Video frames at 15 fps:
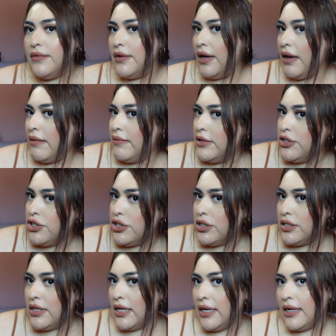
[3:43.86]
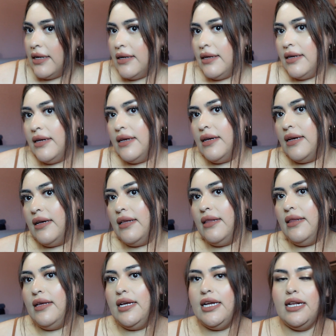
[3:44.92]
I've been just like
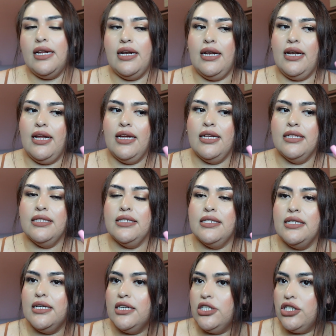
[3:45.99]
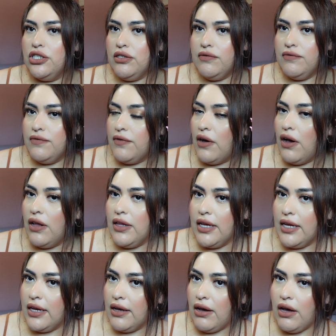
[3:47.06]
looking at it and I can see it just
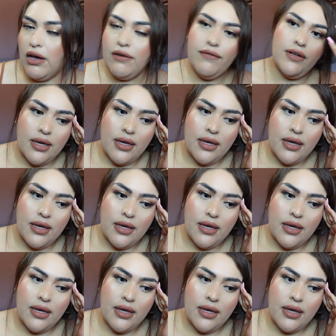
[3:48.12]
falling off.